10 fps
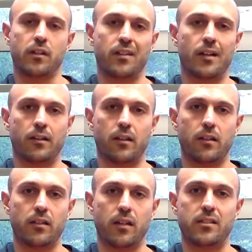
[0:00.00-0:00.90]
that is
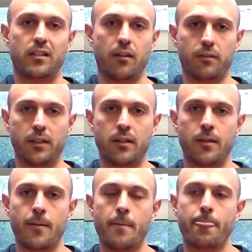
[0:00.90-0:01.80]
conducted is done safely.
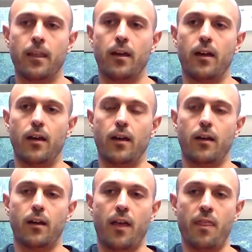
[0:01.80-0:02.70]

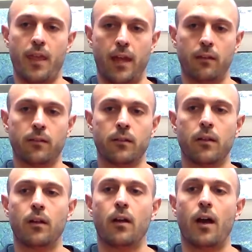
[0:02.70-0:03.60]
And then
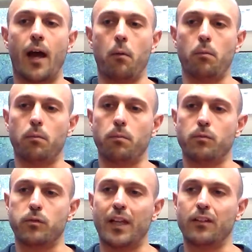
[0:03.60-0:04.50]
I would
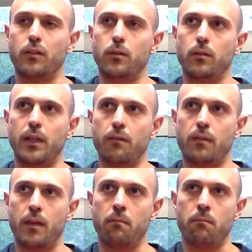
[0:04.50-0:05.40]
like to
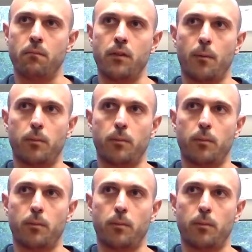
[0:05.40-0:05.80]
give them